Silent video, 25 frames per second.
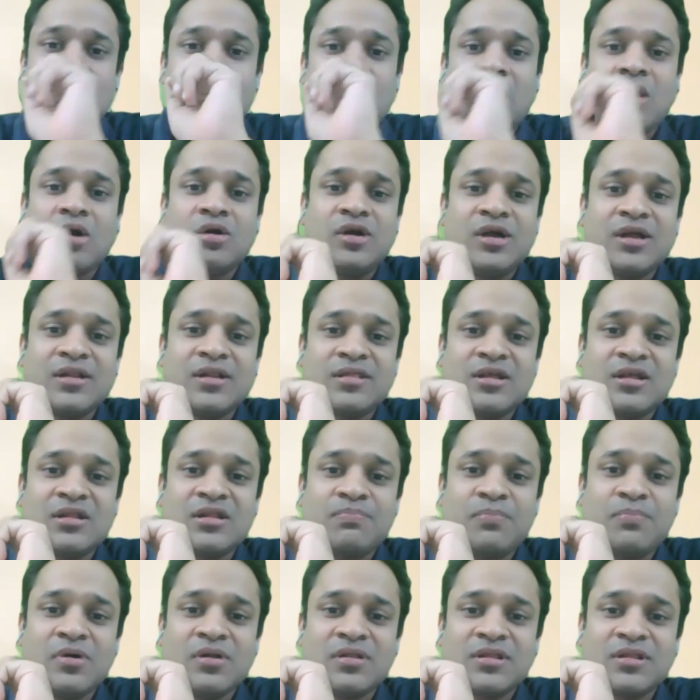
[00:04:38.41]
Or does this
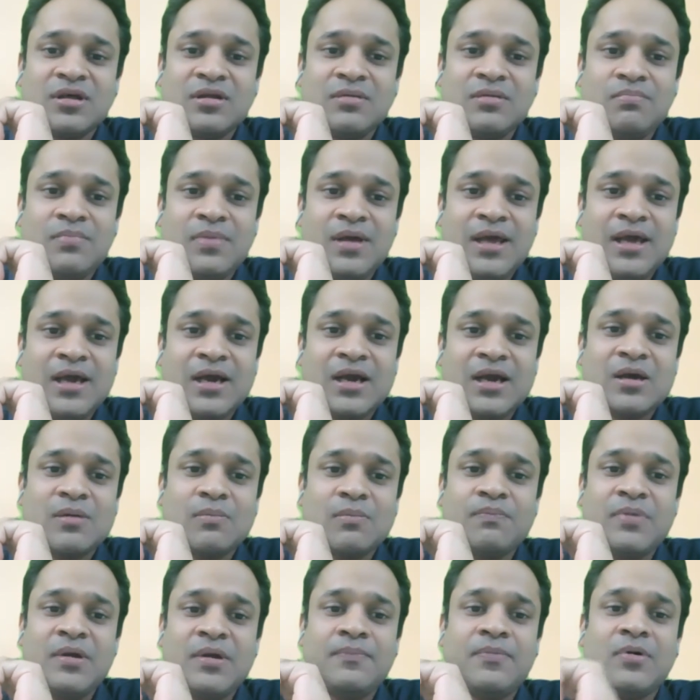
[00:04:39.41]
person make
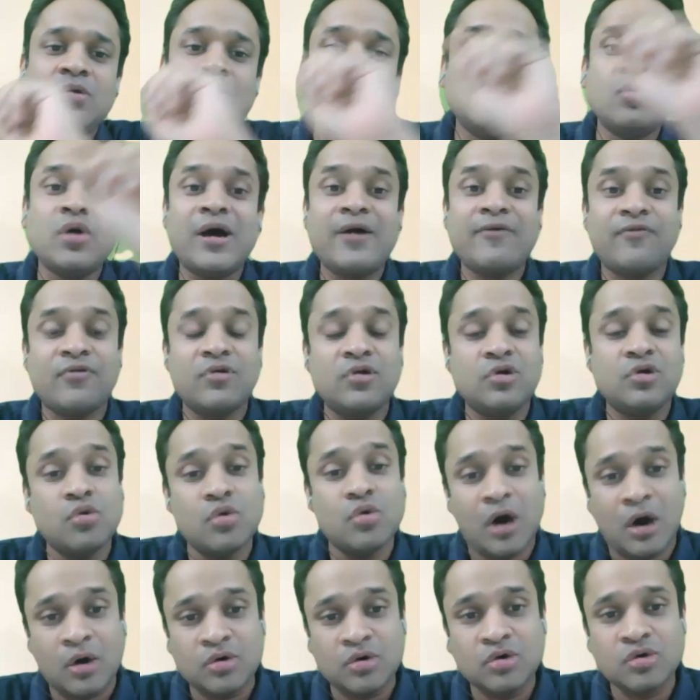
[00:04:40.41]
people who do
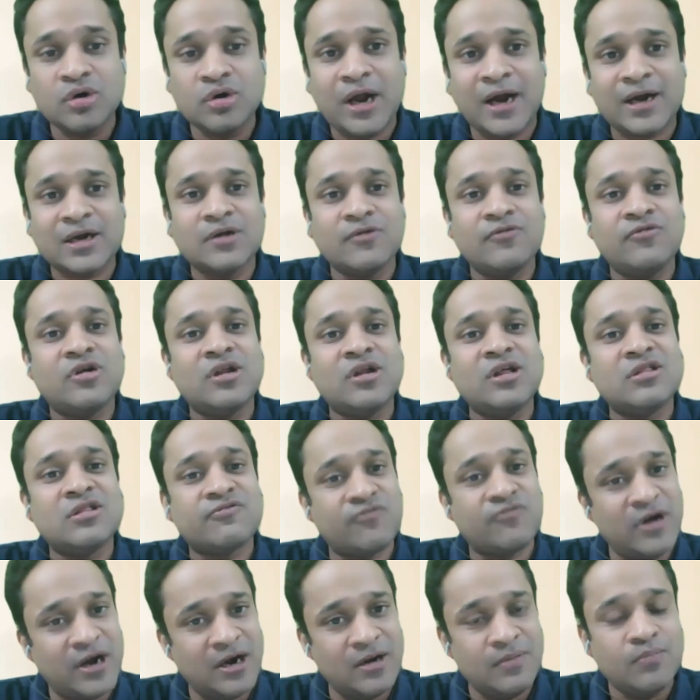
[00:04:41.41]
outdoor activities
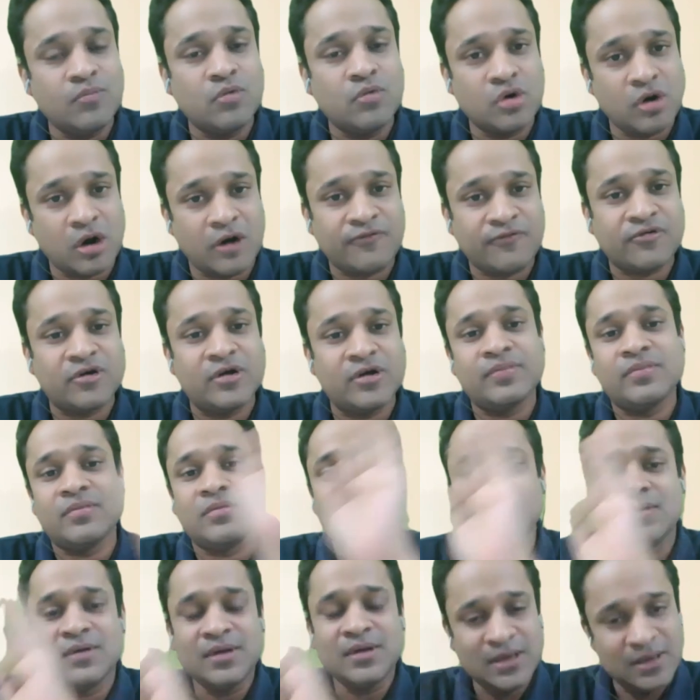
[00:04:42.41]
friend more often
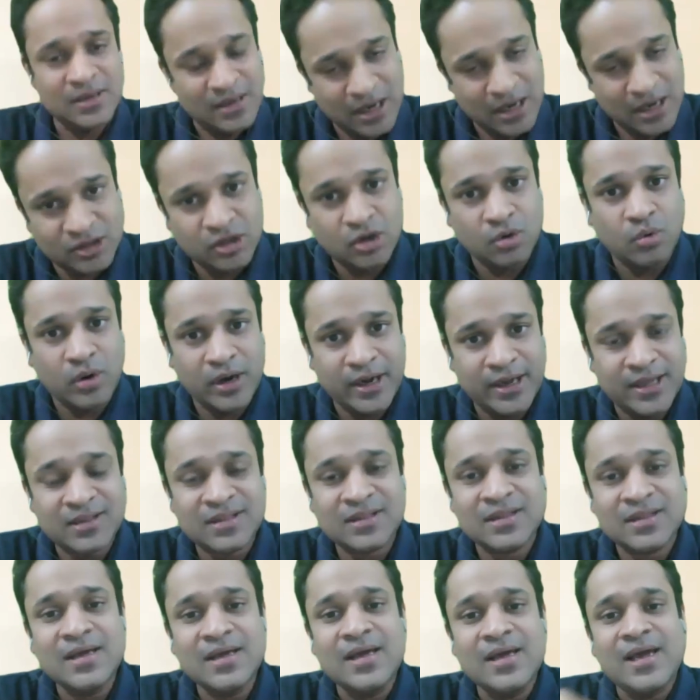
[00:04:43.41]
otherwise?
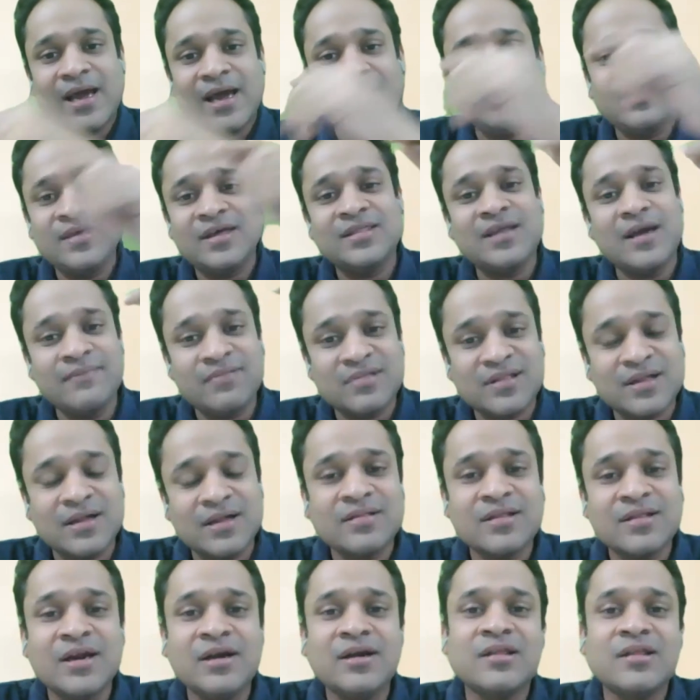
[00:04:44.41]
And they
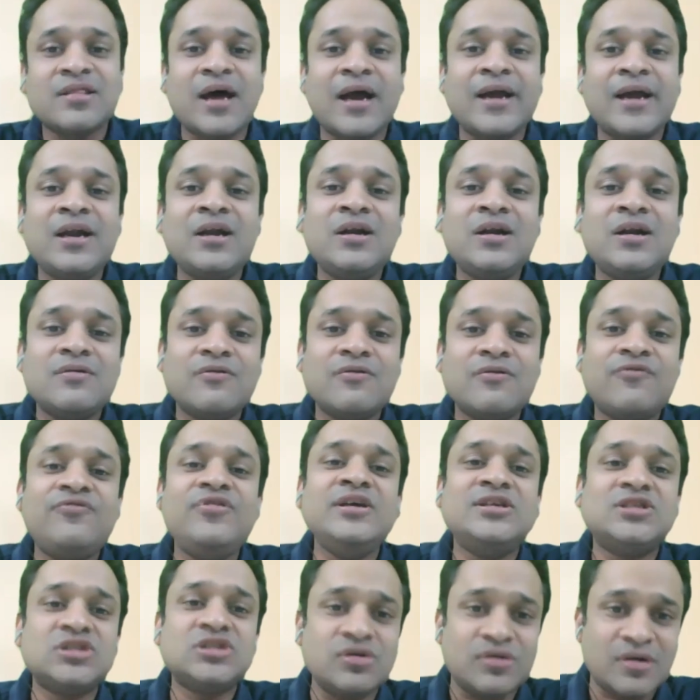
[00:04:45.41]
themselves, they designed
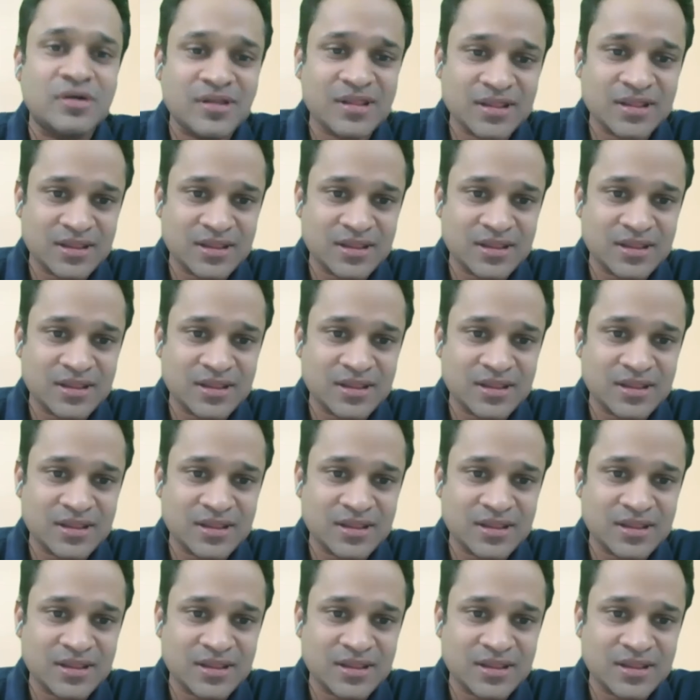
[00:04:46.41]
features